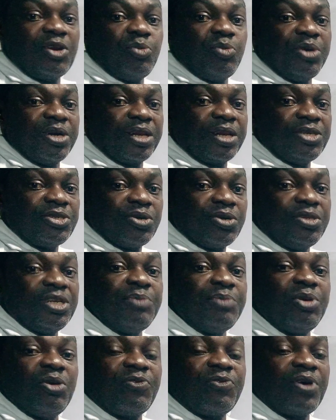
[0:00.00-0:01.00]
nomenclature,
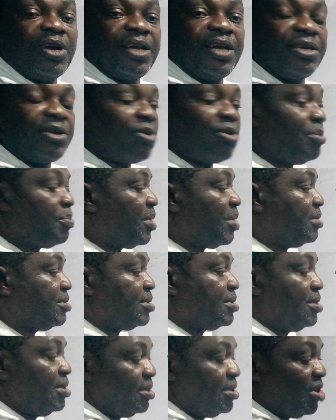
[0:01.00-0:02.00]
naming of organic compounds.